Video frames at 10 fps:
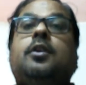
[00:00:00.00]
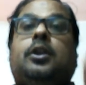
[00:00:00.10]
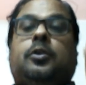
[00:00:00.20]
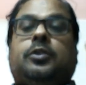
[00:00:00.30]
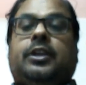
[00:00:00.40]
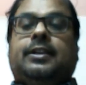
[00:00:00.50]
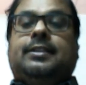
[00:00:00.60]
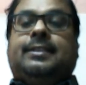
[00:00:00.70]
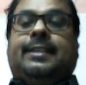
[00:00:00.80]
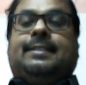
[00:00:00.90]
Now the
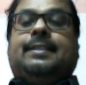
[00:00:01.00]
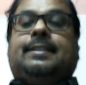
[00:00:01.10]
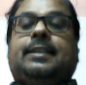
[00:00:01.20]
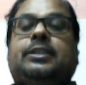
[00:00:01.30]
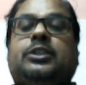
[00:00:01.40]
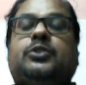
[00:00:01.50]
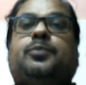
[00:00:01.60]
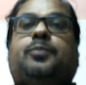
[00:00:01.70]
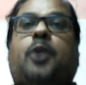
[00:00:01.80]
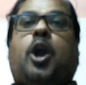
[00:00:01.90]
sixth stage is
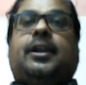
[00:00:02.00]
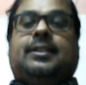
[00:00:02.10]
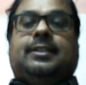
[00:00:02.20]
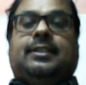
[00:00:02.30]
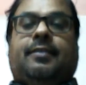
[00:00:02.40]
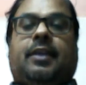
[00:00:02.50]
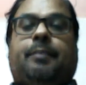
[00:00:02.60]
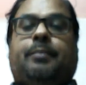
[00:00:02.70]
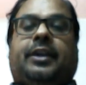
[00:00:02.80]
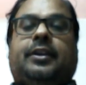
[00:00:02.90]
product
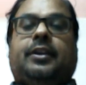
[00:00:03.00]
development.